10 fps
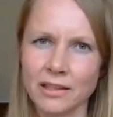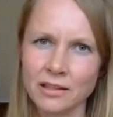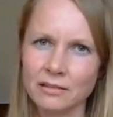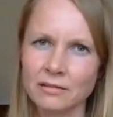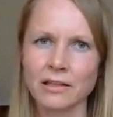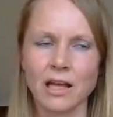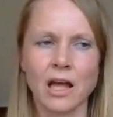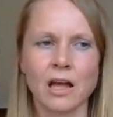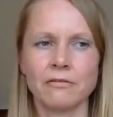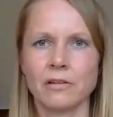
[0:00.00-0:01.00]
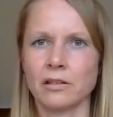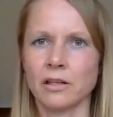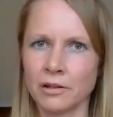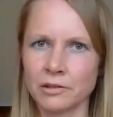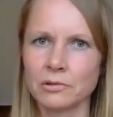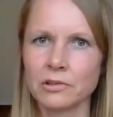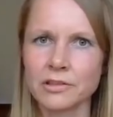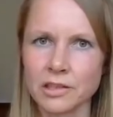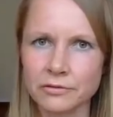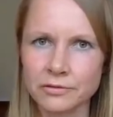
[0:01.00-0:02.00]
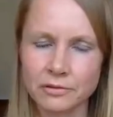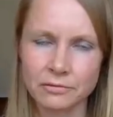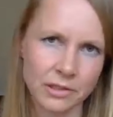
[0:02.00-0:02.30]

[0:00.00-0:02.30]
think you can have a non-dual shift,